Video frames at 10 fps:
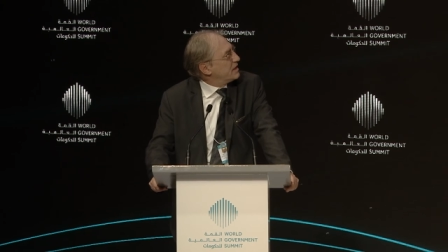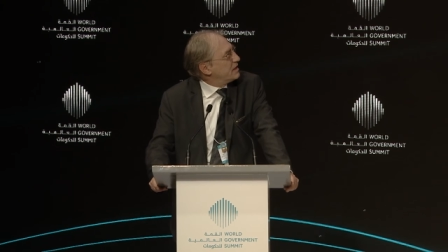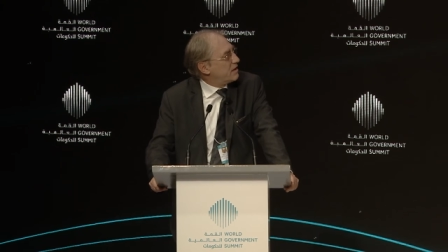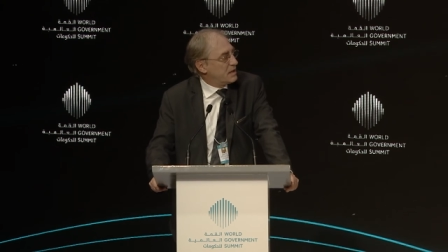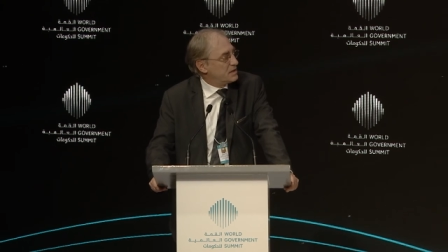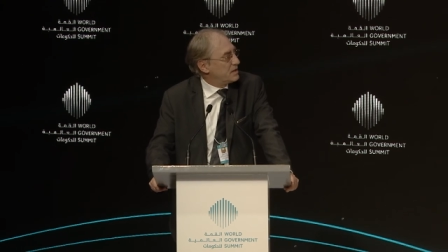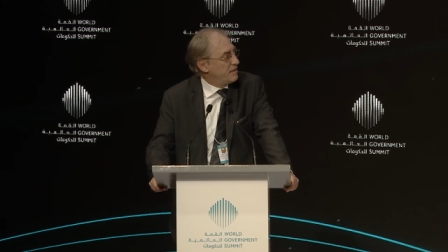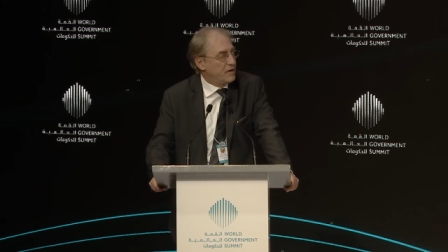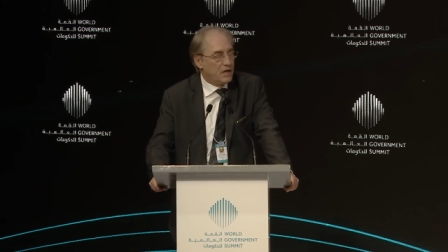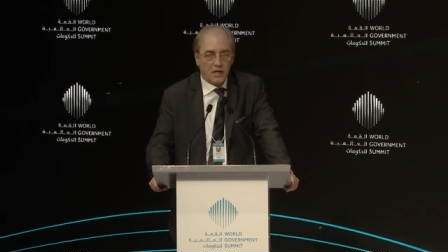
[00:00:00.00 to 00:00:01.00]
that there are
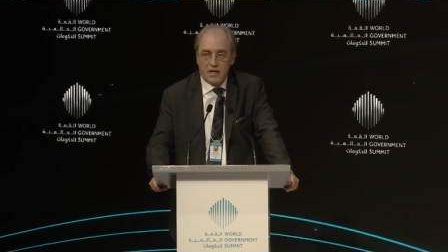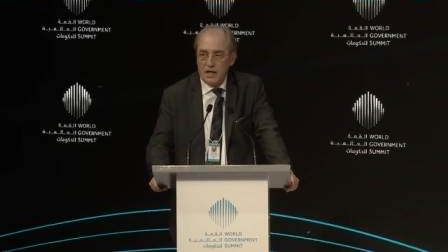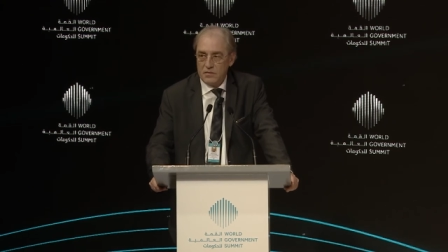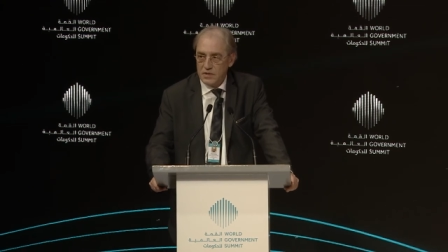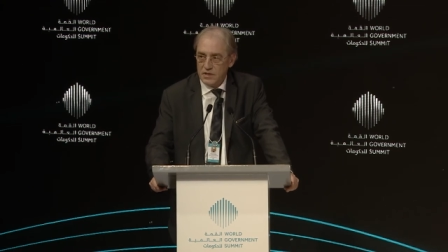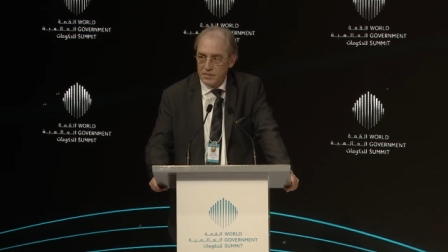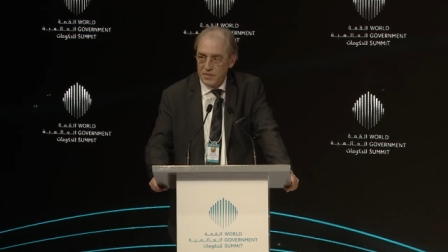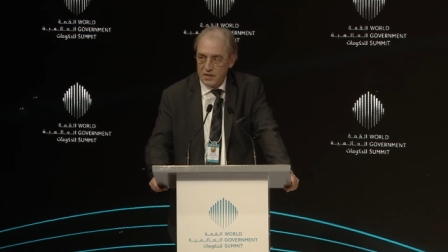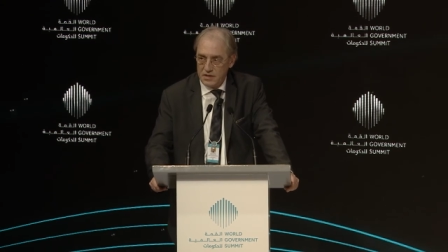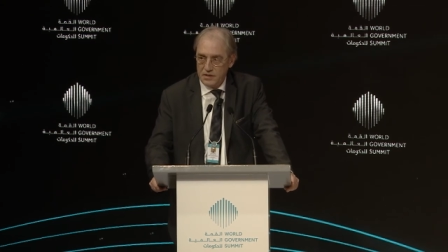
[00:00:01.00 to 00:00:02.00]
several countries
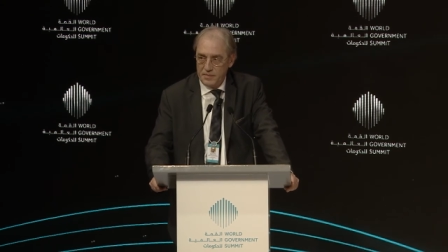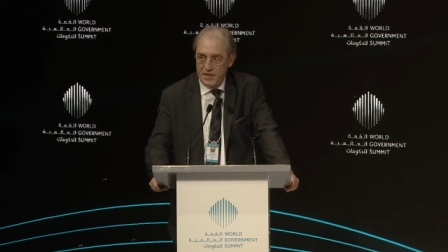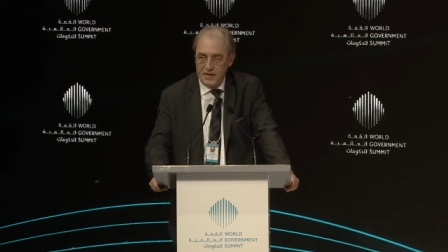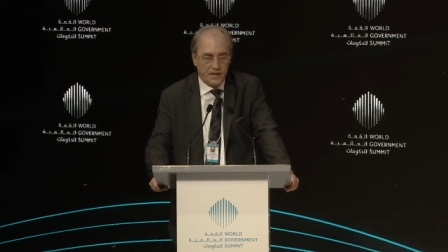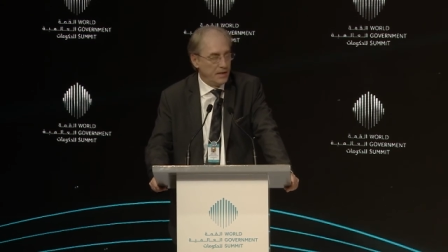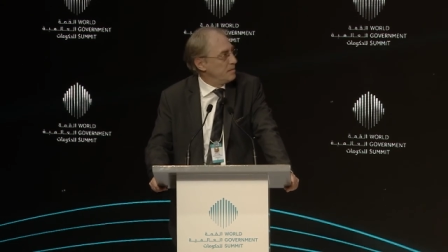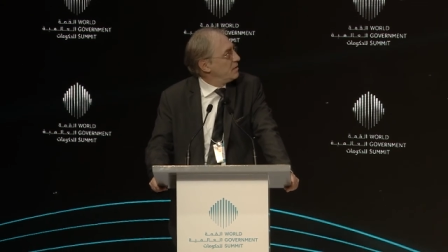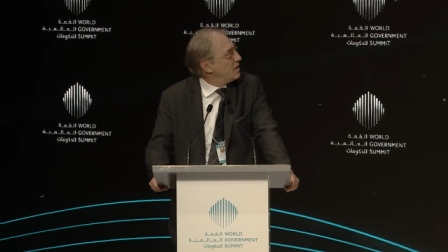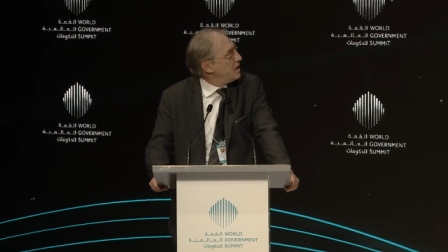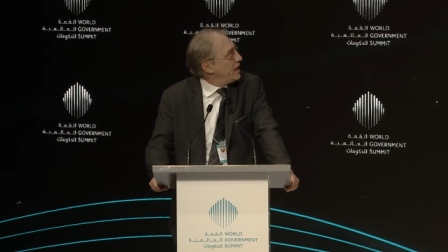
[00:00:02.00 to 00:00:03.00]
participating,
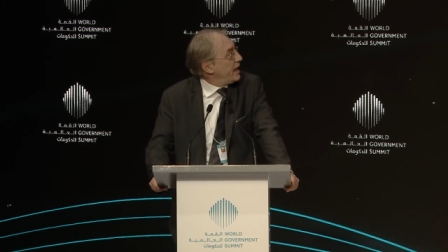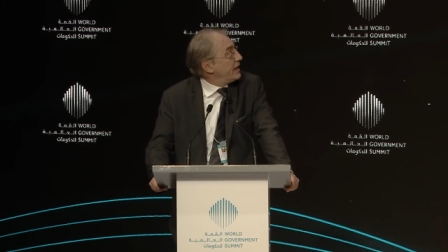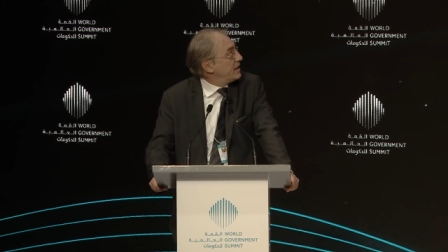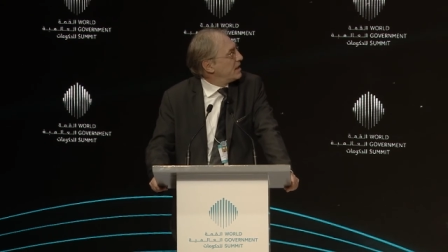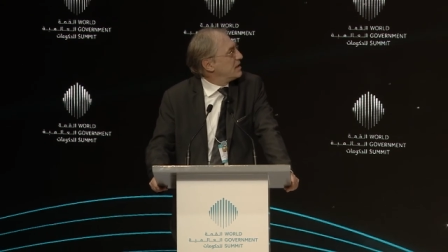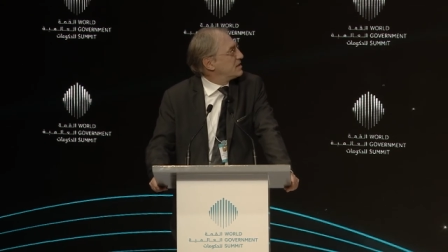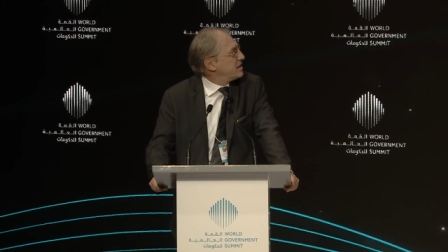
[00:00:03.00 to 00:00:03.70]
and there are